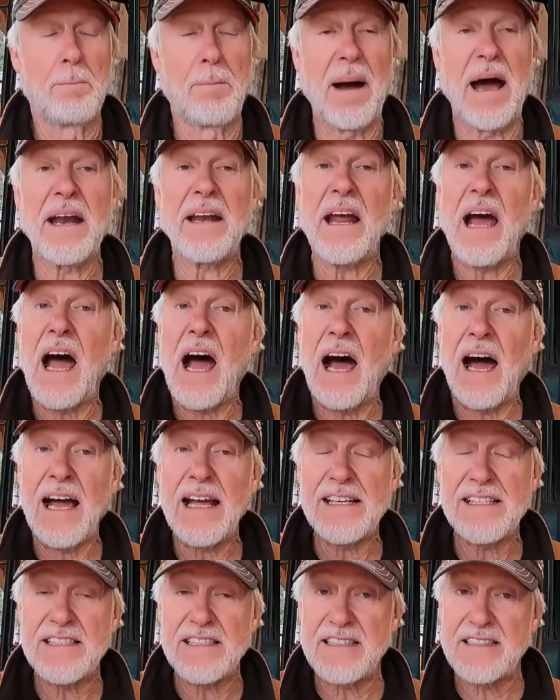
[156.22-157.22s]
but
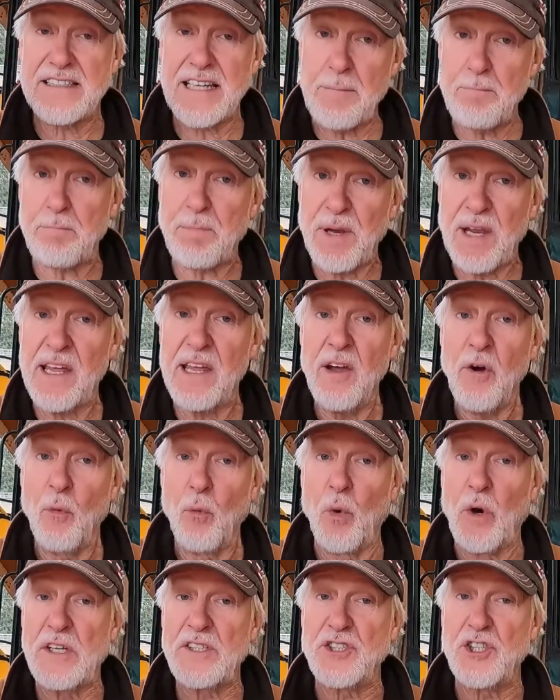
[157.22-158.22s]
I simply
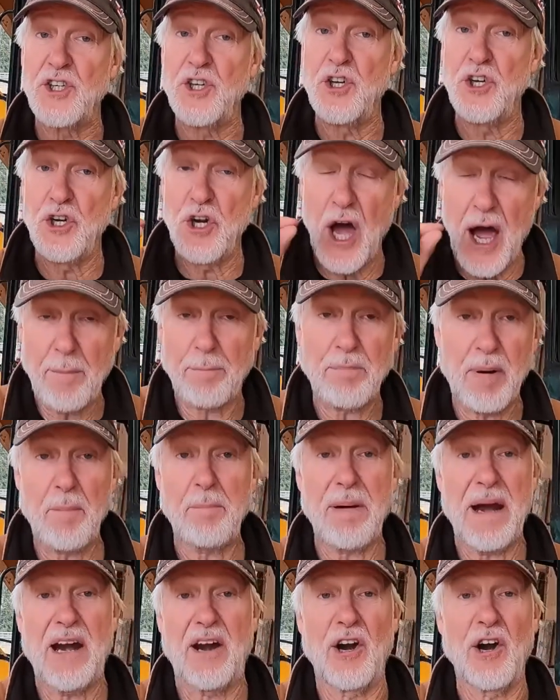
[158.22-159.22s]
was not
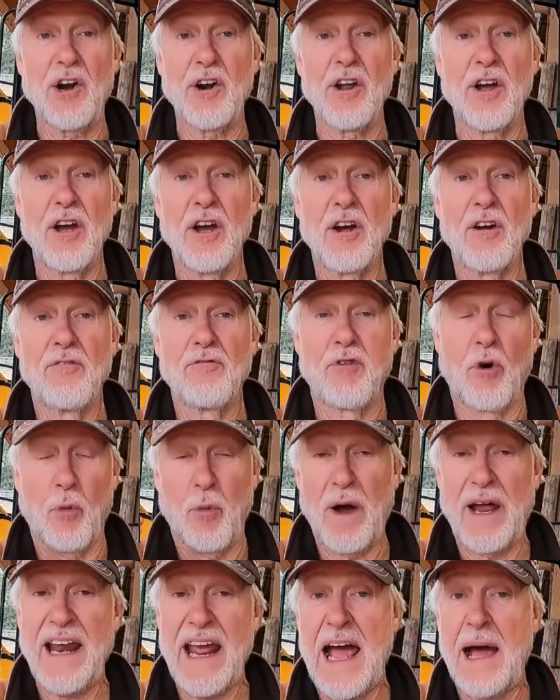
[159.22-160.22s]
prepared for
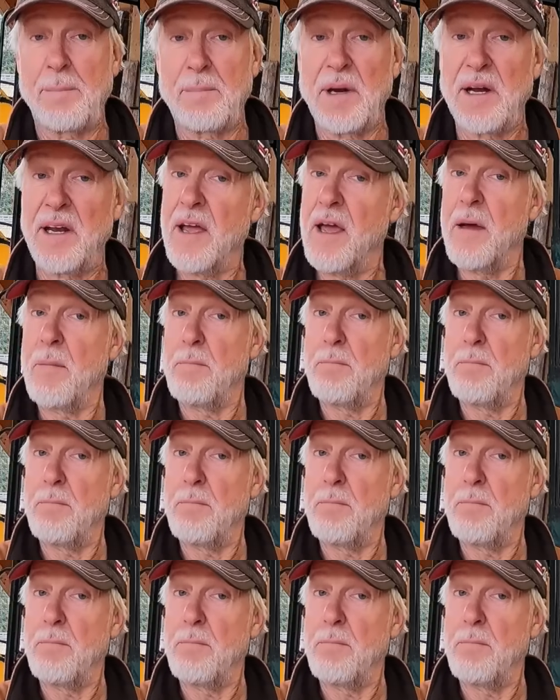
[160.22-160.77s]
what happened.